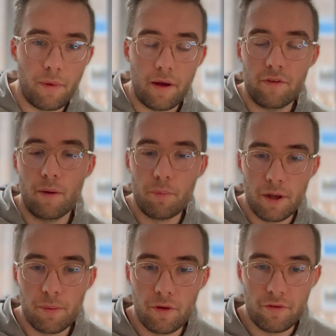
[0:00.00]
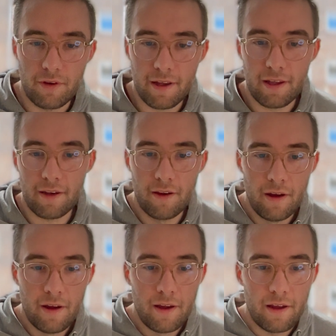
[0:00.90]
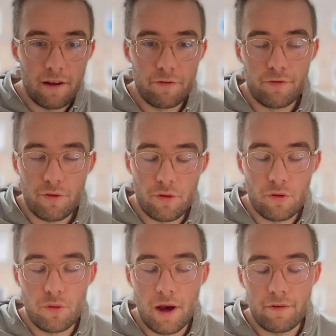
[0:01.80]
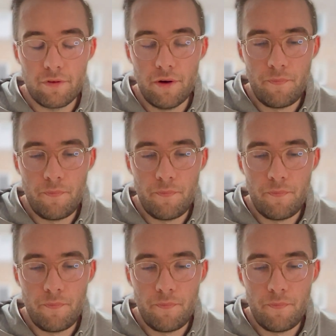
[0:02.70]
some people say that if you have